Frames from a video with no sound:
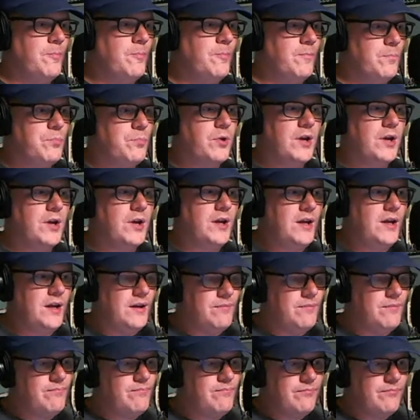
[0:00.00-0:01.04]
pretty,
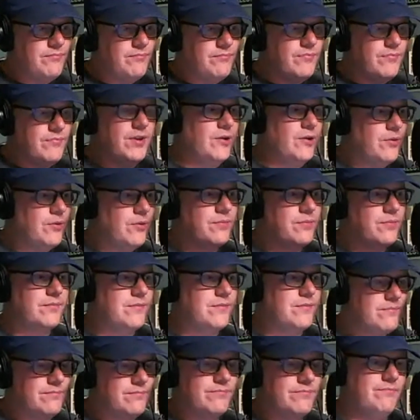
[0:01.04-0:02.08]

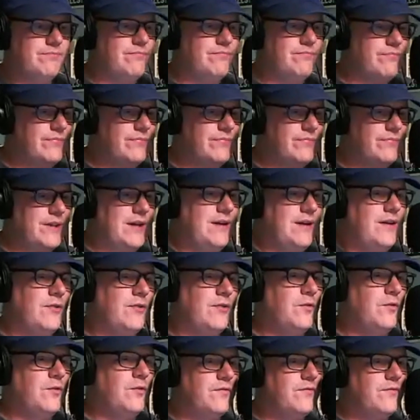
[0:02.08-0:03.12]
I don't
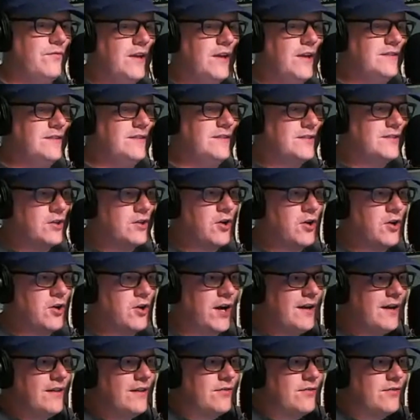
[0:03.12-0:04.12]
know if integrated is the